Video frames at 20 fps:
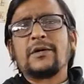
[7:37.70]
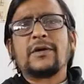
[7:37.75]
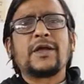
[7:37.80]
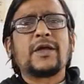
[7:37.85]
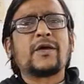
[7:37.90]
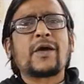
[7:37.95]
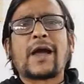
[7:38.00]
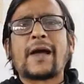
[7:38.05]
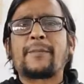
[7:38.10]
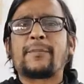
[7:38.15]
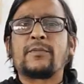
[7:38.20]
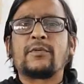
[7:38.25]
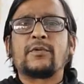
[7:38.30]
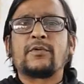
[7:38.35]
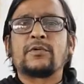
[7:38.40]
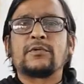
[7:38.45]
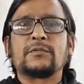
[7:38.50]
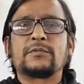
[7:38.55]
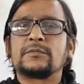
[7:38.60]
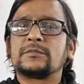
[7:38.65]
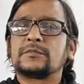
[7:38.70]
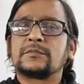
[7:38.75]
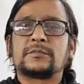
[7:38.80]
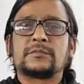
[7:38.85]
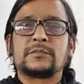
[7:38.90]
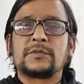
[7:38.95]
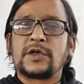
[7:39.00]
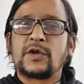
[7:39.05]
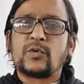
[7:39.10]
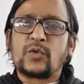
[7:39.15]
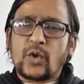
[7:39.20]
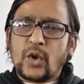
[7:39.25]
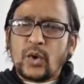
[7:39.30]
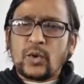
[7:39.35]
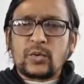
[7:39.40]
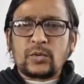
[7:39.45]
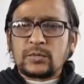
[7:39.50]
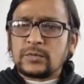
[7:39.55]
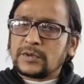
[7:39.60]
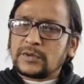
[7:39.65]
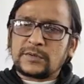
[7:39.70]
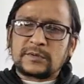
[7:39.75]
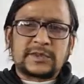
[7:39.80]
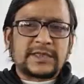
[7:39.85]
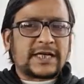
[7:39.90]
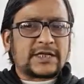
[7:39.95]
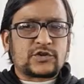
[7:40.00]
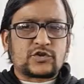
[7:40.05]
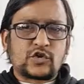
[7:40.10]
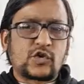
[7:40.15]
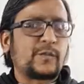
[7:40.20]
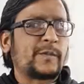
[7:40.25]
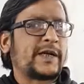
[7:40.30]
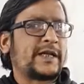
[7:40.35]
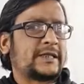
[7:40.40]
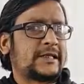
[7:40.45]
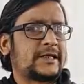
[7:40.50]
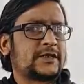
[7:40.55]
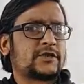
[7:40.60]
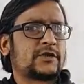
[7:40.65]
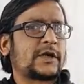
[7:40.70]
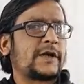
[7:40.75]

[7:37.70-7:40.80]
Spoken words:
you have to know, that there are so many things.